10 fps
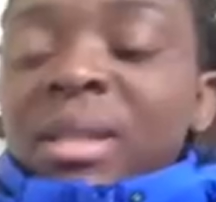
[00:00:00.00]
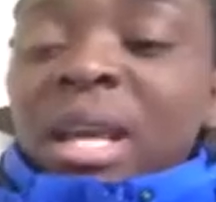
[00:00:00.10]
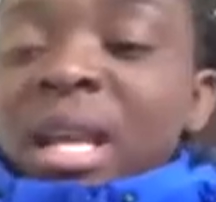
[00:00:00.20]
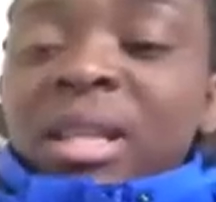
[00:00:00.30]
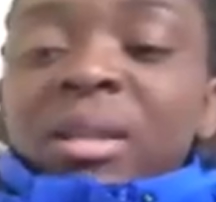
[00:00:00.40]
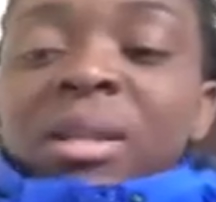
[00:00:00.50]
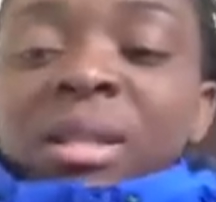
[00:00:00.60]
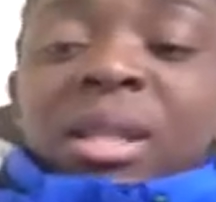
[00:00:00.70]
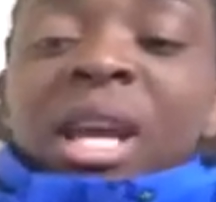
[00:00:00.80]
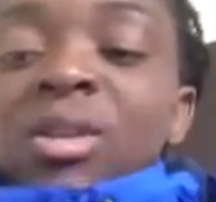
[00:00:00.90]
said, this is
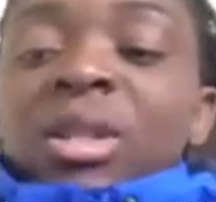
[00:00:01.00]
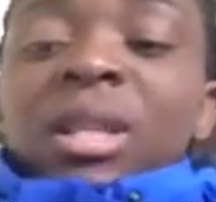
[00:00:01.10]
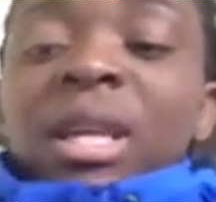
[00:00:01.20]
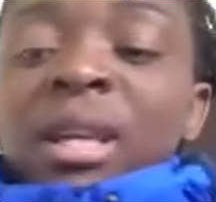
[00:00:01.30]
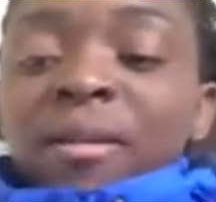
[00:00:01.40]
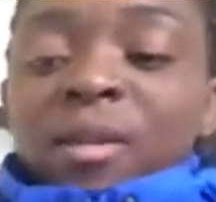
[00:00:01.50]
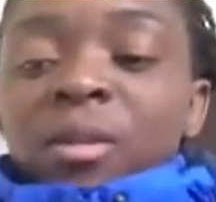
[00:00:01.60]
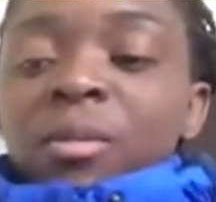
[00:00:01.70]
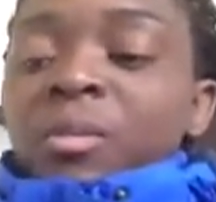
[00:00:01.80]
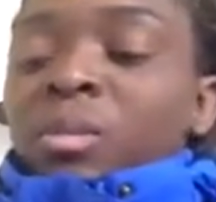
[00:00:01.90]
the schedule that they give
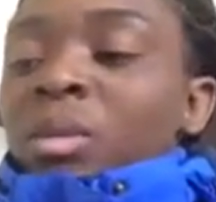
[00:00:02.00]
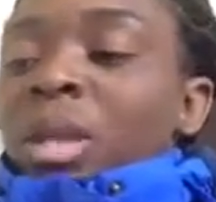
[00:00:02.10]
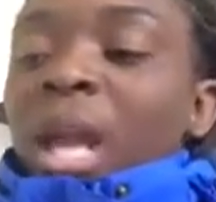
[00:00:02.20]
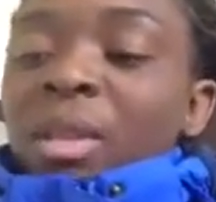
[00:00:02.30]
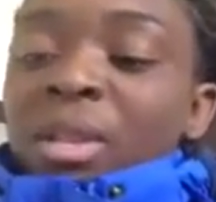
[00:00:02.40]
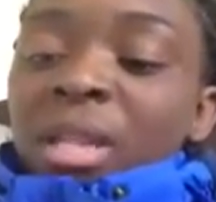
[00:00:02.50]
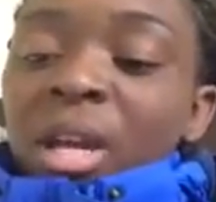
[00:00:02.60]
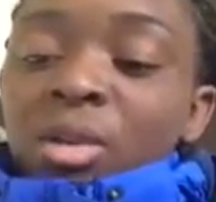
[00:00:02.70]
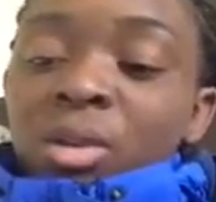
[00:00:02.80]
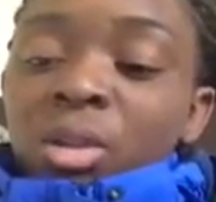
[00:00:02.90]
you. And the
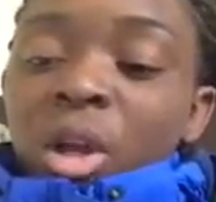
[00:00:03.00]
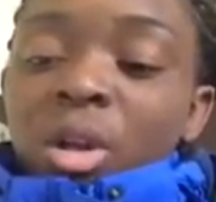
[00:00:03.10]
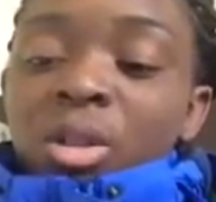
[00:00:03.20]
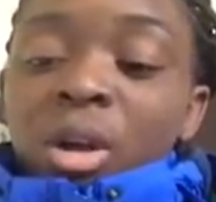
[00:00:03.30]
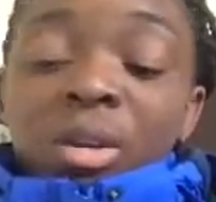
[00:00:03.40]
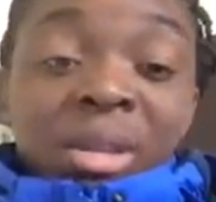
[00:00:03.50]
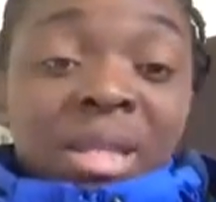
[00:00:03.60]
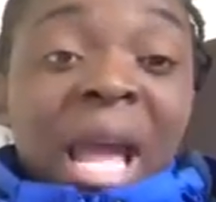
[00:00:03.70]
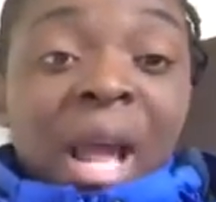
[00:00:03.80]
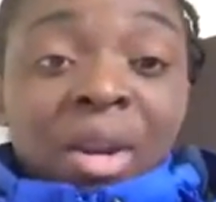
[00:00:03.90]
schedule starts on
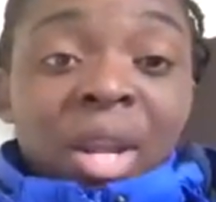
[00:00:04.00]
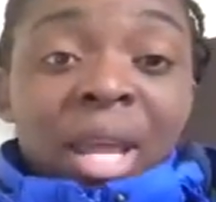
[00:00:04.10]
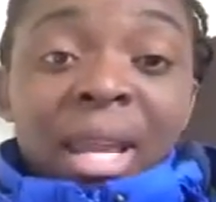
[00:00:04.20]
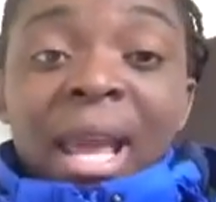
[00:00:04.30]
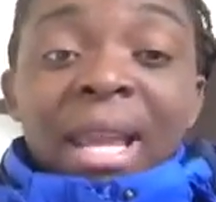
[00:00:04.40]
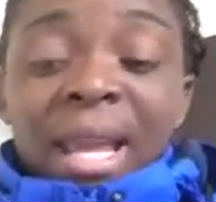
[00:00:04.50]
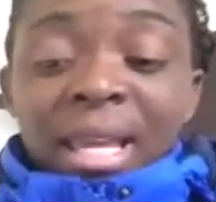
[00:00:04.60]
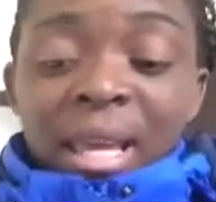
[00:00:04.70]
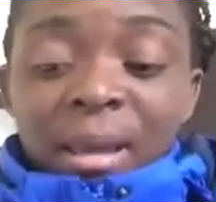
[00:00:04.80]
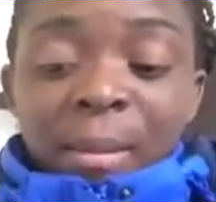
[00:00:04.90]
Saturday at 8
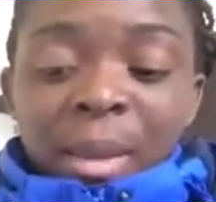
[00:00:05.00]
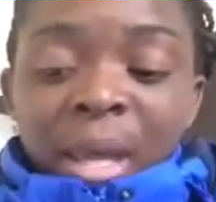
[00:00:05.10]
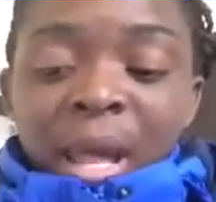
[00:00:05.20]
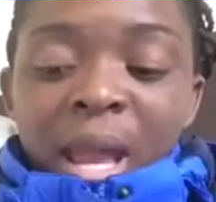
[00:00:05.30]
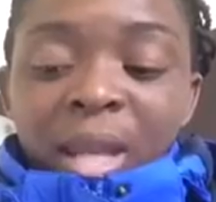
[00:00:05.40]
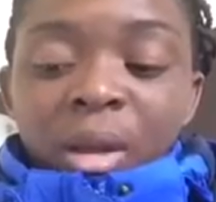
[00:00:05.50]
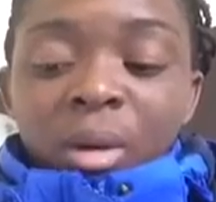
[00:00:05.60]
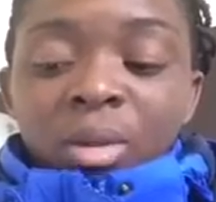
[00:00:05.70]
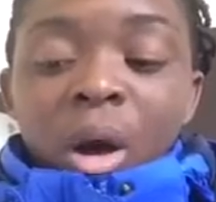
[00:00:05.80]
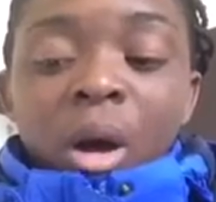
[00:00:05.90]
a.m. and it
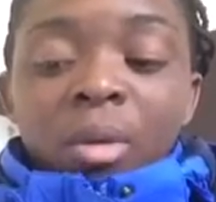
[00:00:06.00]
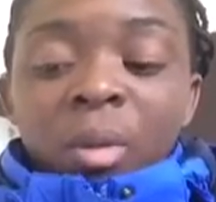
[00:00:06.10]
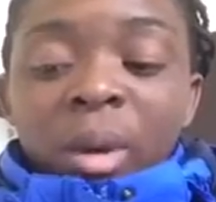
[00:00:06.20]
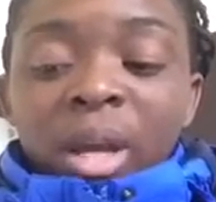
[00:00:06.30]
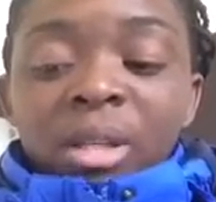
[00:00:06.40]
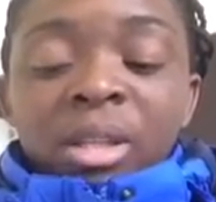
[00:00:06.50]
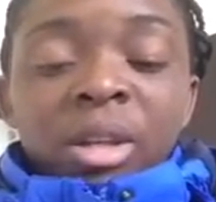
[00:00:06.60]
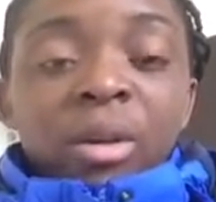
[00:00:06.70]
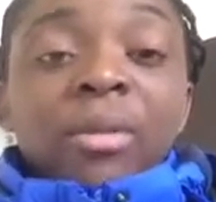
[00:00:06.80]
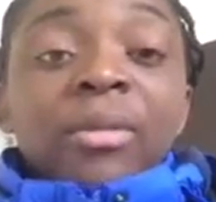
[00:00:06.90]
goes all the way
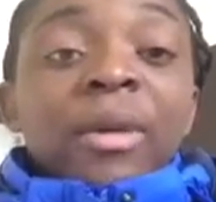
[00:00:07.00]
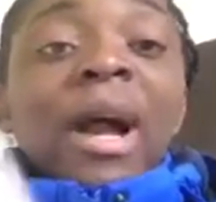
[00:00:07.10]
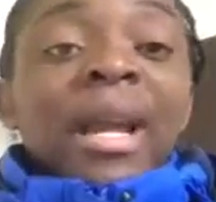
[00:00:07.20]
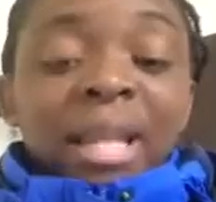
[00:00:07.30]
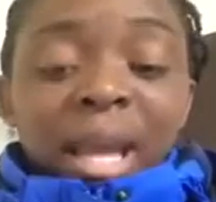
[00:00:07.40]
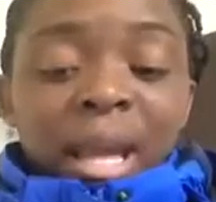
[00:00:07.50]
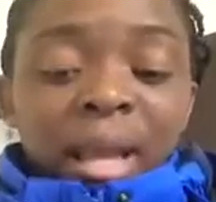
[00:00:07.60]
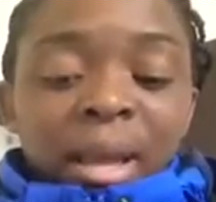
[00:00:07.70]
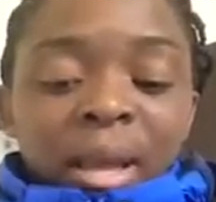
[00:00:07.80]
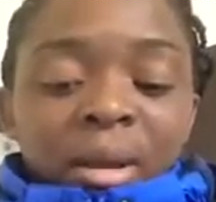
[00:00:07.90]
till
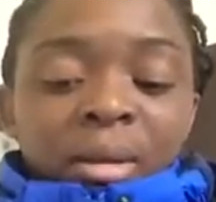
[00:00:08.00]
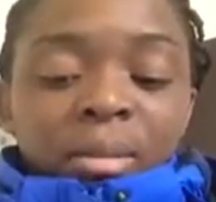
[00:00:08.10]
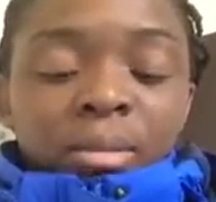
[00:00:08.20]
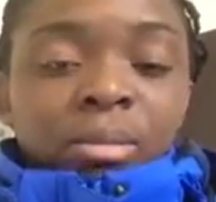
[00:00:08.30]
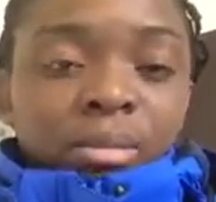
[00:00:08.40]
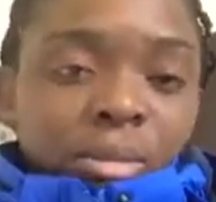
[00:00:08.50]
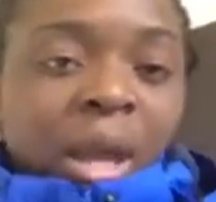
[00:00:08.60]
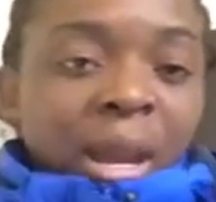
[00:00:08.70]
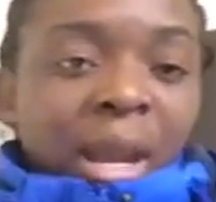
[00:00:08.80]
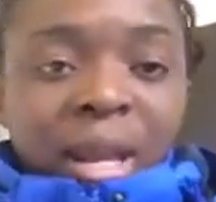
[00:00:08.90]
Friday
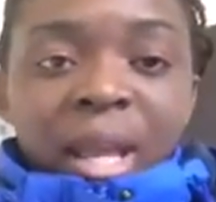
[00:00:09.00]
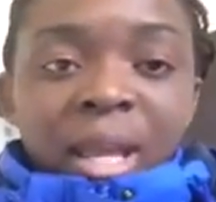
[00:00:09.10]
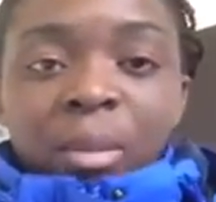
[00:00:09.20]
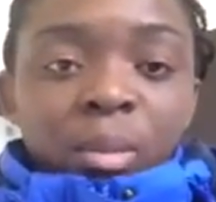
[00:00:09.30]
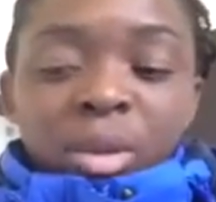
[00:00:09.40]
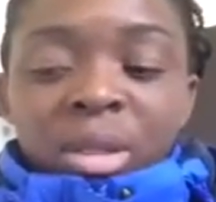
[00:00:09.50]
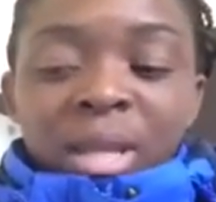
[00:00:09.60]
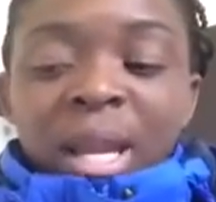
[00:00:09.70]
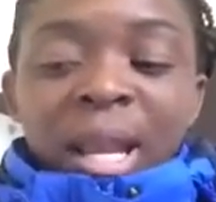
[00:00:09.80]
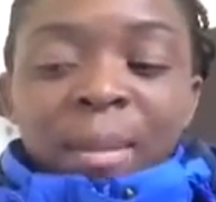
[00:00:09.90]
at 8 a.m., which is
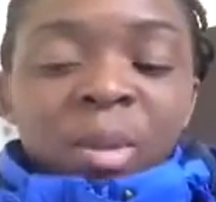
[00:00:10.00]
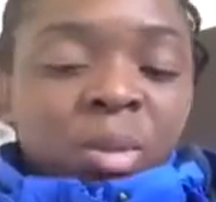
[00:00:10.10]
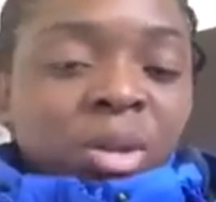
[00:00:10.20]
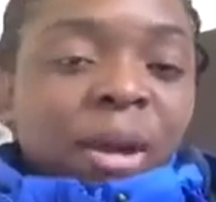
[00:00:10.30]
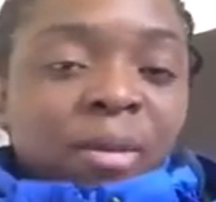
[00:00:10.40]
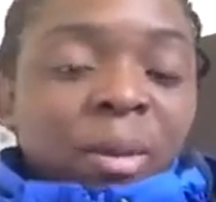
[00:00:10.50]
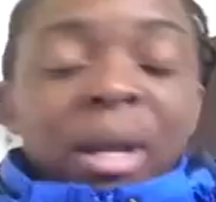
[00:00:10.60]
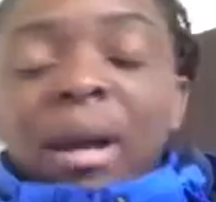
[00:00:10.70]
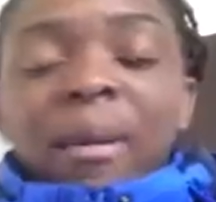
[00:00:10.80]
8 a.m. is when you have to wake